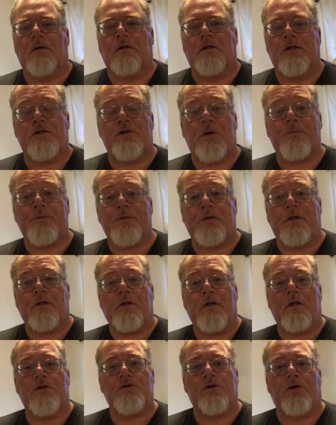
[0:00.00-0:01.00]
description
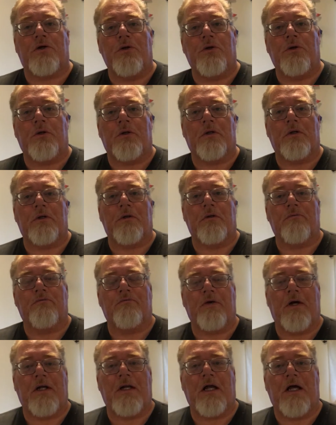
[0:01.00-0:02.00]
so you can
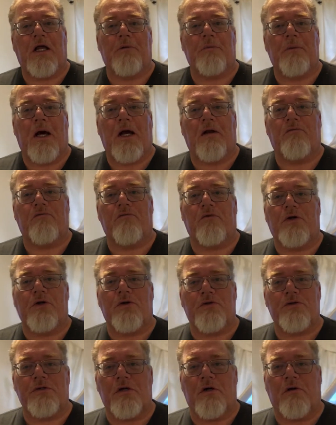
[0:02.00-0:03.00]
find out about it for
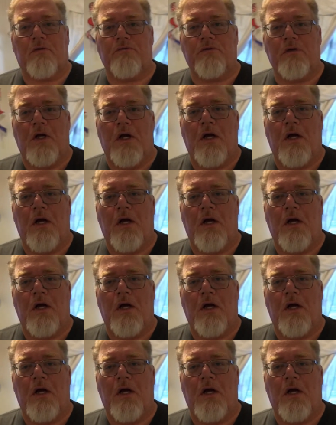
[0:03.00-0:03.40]
yourself.